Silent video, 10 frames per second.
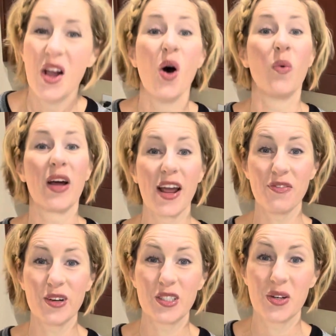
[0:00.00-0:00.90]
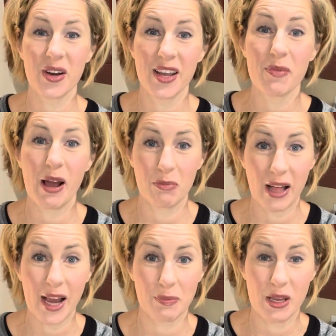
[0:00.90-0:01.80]
When I first created my
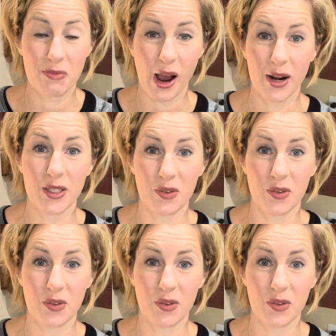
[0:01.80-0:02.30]
black bean brownies,